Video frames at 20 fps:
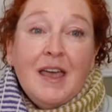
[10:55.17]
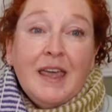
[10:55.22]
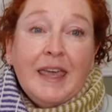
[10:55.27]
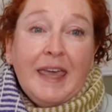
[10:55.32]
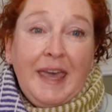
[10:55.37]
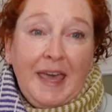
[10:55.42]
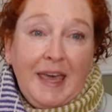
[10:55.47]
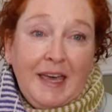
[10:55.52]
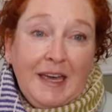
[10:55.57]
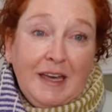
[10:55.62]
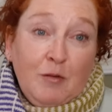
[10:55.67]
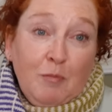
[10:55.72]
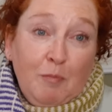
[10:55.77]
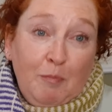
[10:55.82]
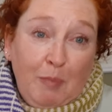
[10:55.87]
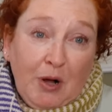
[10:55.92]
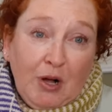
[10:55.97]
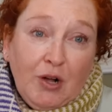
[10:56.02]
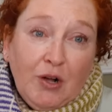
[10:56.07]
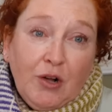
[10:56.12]
can
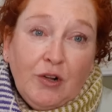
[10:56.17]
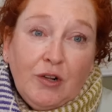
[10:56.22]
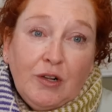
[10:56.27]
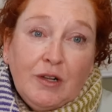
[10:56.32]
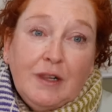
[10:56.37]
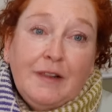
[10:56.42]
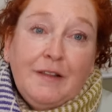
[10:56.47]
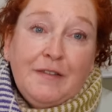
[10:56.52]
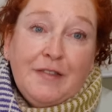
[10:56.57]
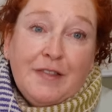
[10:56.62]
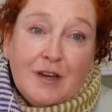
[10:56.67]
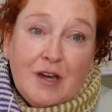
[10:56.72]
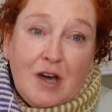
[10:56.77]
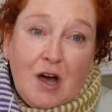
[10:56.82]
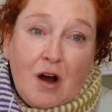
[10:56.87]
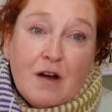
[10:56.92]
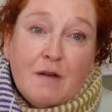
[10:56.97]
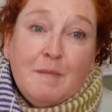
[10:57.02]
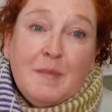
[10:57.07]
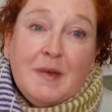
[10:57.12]
pull the
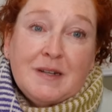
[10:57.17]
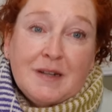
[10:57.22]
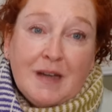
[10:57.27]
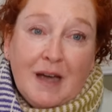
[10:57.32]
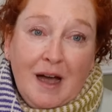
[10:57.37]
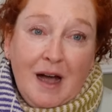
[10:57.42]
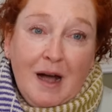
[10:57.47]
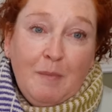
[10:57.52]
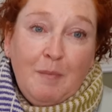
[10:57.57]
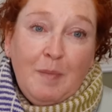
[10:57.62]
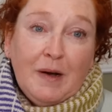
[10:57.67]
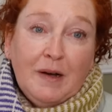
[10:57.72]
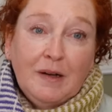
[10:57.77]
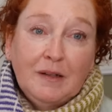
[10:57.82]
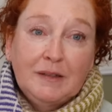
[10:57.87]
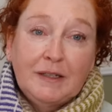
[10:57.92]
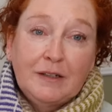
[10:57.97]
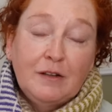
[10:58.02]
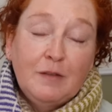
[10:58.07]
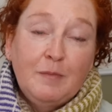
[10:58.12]
garment up a
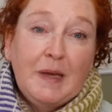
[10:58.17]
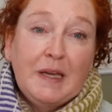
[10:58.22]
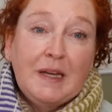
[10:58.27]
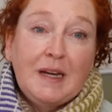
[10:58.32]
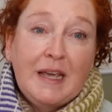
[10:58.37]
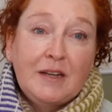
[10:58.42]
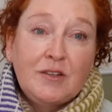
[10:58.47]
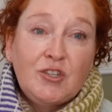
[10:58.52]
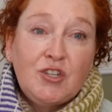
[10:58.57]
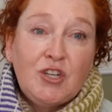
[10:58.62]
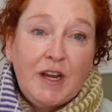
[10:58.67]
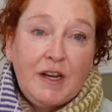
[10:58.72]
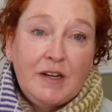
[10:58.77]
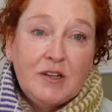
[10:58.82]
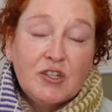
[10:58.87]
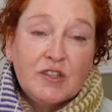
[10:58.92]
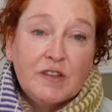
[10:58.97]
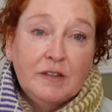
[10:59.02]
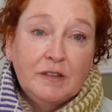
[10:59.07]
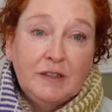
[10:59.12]
little bit and
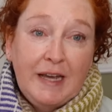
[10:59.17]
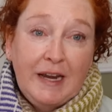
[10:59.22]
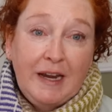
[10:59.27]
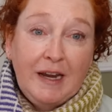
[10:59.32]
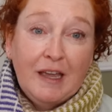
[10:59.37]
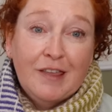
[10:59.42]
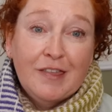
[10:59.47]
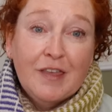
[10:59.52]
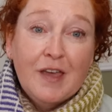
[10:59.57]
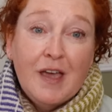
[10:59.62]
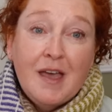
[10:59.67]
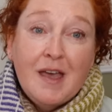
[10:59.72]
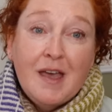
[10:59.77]
change the length.